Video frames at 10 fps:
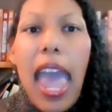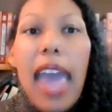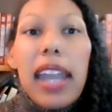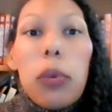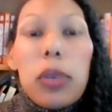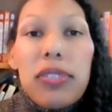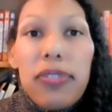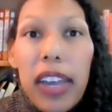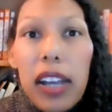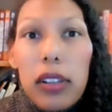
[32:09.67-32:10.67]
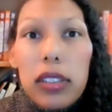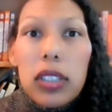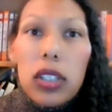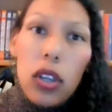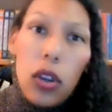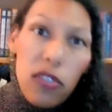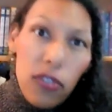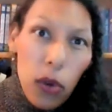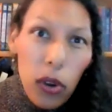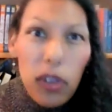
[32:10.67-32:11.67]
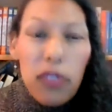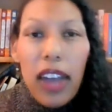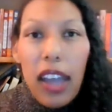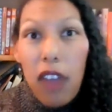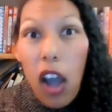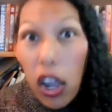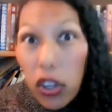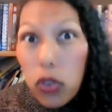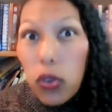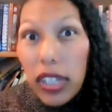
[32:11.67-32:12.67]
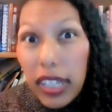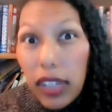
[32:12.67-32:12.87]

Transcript: And it was felled 400 or 500